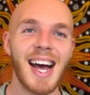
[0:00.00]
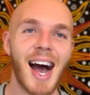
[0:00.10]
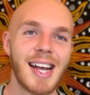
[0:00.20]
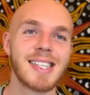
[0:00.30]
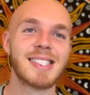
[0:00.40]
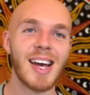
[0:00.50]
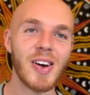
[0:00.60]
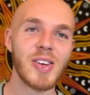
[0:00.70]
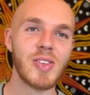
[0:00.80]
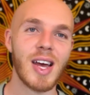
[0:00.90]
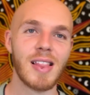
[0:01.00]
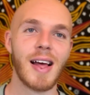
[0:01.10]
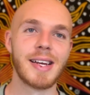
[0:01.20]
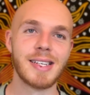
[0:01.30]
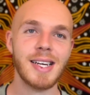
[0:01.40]
I could tell you that
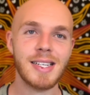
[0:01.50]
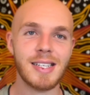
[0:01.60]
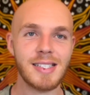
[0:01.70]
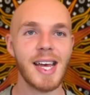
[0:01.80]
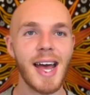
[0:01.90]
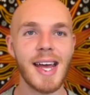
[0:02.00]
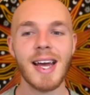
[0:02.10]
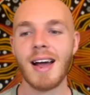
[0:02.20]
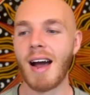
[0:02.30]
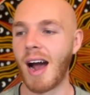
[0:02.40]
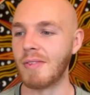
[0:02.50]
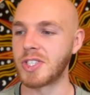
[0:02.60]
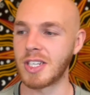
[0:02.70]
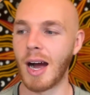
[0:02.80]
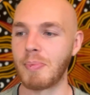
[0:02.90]
like today I've
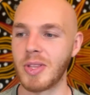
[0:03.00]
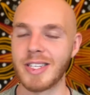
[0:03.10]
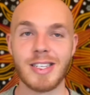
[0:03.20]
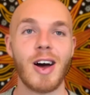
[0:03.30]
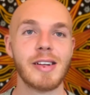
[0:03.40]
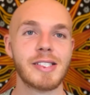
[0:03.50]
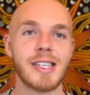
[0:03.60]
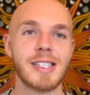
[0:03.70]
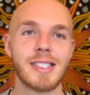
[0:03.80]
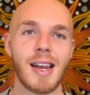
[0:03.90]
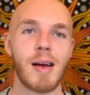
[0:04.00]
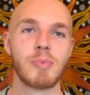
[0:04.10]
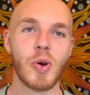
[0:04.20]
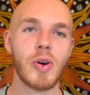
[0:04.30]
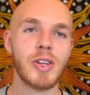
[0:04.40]
stopped this nonsense and I'm
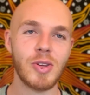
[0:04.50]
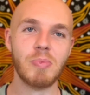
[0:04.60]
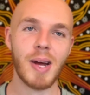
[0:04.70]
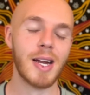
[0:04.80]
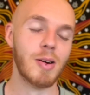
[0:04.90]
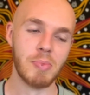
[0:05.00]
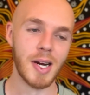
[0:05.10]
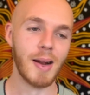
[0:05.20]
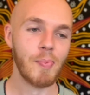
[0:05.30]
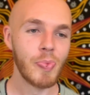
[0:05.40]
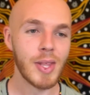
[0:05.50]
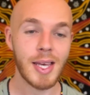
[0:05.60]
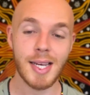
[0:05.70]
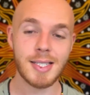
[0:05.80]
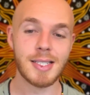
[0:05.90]
going to do better, but
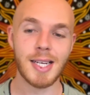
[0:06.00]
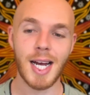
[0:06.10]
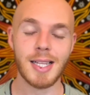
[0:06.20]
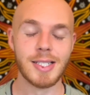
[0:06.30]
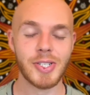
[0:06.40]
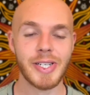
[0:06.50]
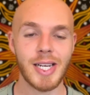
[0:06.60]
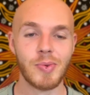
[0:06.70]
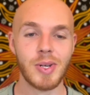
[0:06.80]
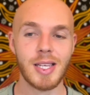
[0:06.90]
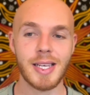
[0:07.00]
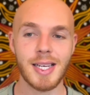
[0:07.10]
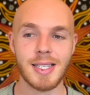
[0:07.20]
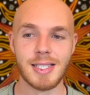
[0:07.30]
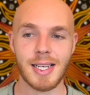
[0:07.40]
it's a challenge. It really
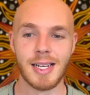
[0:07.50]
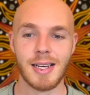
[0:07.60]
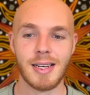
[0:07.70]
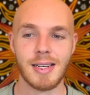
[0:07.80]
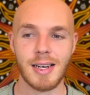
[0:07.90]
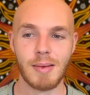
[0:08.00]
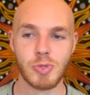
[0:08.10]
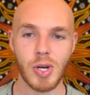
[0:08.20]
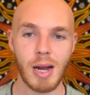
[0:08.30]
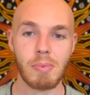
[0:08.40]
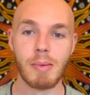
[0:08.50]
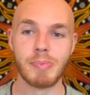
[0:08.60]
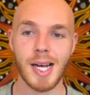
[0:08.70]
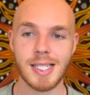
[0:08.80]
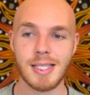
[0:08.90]
is. And I'm trying my
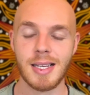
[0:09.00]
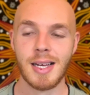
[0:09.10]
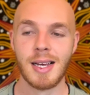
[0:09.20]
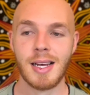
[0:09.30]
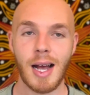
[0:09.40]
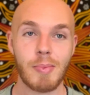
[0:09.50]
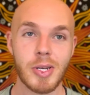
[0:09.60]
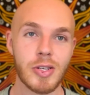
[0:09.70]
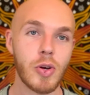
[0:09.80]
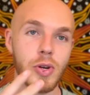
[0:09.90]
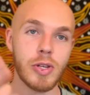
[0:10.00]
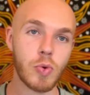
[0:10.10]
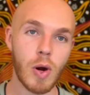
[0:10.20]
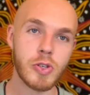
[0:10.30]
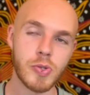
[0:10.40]
best. I'm gonna go to the
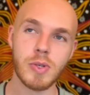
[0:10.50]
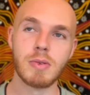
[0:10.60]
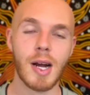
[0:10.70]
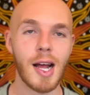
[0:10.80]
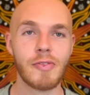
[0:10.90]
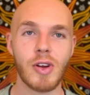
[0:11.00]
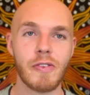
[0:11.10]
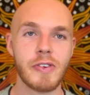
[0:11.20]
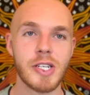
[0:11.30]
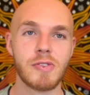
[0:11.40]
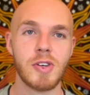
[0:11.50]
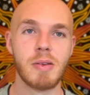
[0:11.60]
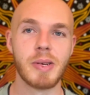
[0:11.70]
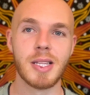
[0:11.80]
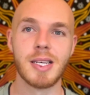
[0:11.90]
grocery right after I finish
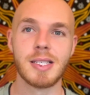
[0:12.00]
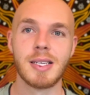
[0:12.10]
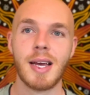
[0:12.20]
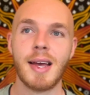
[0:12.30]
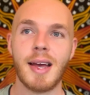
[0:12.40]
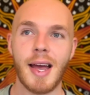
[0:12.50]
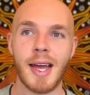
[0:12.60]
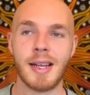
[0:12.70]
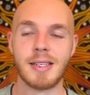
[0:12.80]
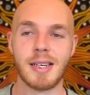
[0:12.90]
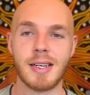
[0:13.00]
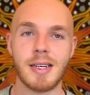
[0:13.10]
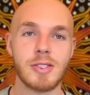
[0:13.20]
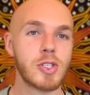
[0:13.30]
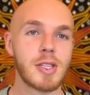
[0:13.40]
filming this and
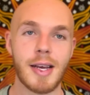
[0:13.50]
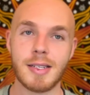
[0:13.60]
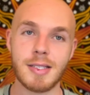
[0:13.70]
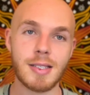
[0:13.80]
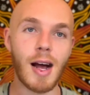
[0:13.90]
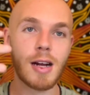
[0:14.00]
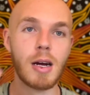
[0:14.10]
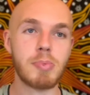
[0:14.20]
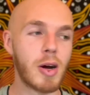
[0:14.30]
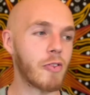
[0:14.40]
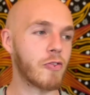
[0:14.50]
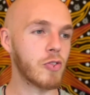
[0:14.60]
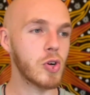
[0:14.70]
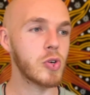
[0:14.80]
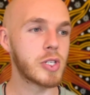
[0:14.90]
just like stock up on
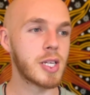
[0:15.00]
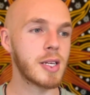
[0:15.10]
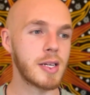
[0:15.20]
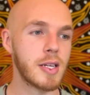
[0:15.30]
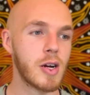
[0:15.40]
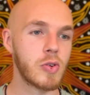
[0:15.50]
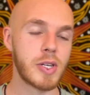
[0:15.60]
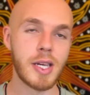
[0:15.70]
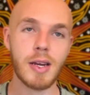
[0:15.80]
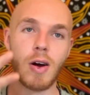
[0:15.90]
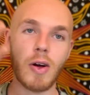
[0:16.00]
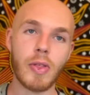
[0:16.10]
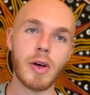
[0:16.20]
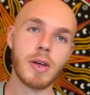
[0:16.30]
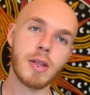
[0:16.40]
fruit, you know, get all
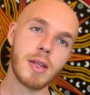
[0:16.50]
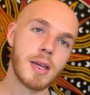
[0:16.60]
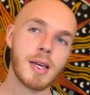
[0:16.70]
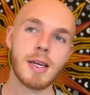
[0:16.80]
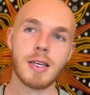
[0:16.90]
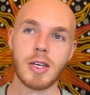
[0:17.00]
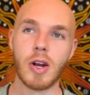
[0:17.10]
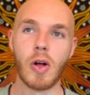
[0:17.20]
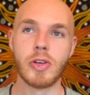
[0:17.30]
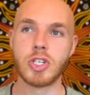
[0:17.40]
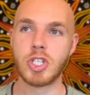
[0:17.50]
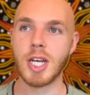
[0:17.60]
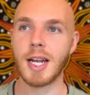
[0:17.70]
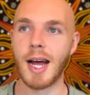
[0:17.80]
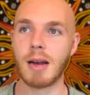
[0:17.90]
the
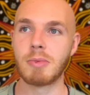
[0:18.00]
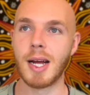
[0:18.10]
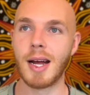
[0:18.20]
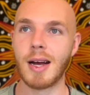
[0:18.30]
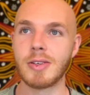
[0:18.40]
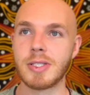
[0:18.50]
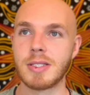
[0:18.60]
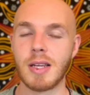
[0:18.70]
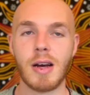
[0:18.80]
shit out of my house.